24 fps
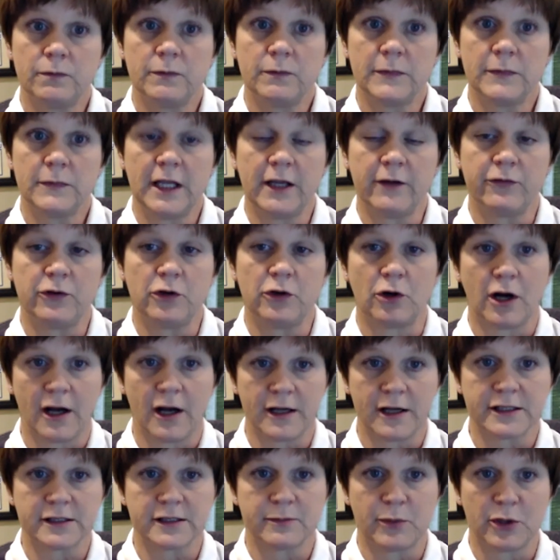if your
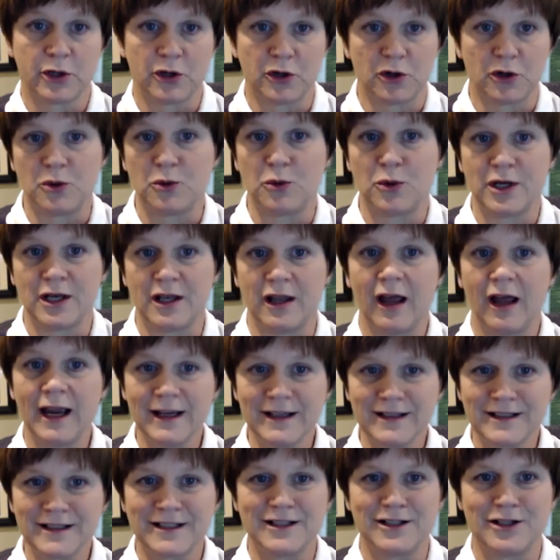hospital would
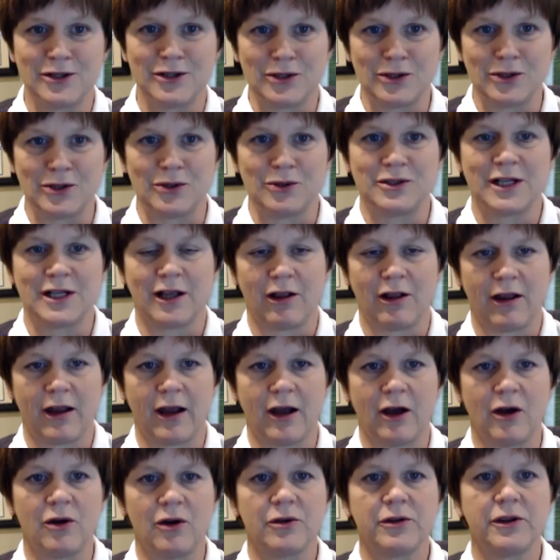like to do
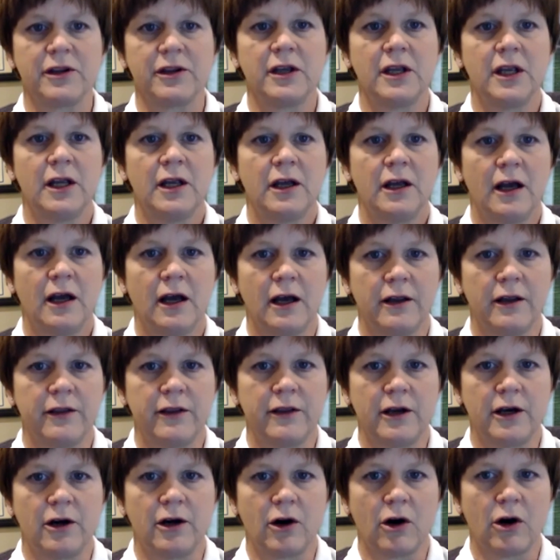telehealth,
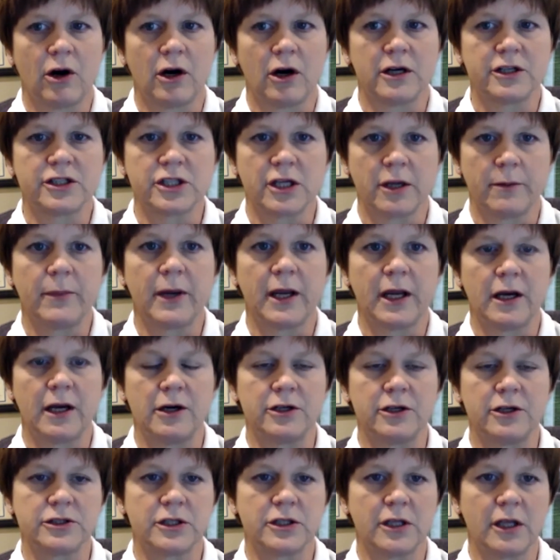there are some
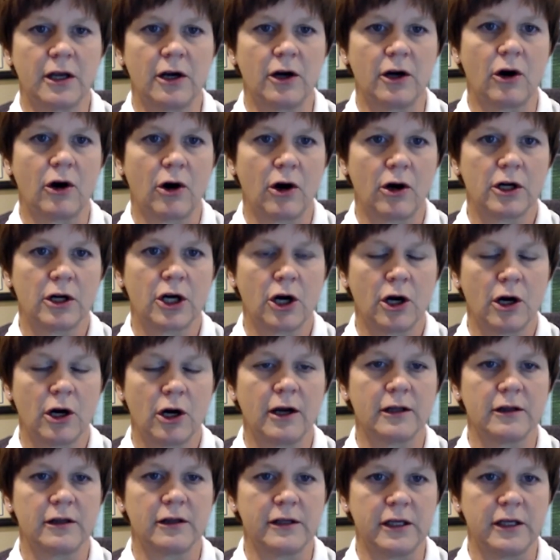payers that are
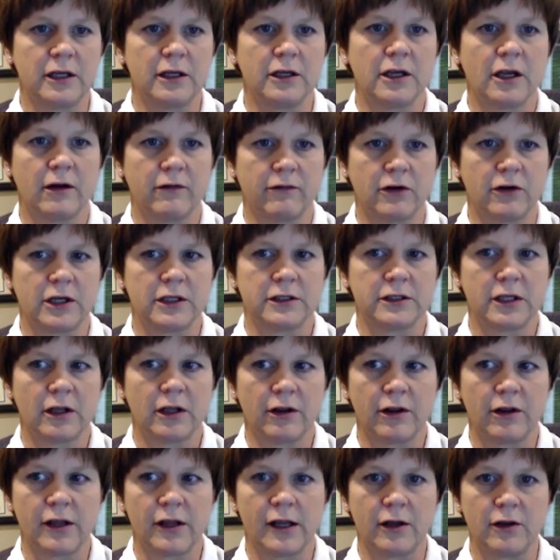currently covering
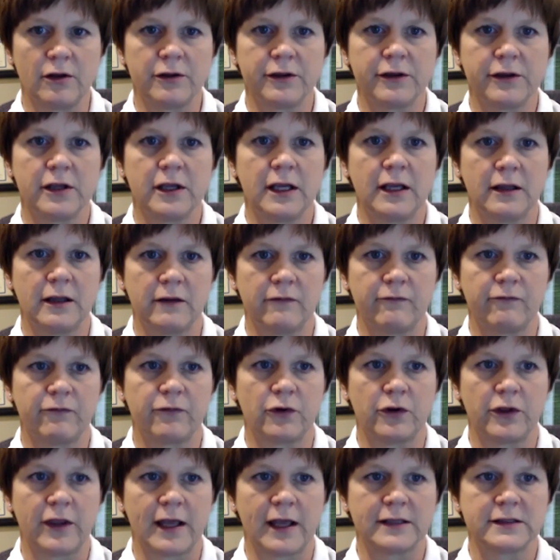telehealth
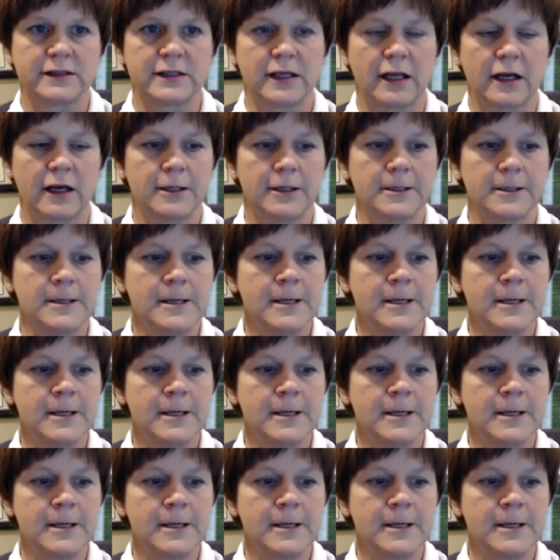for that setting.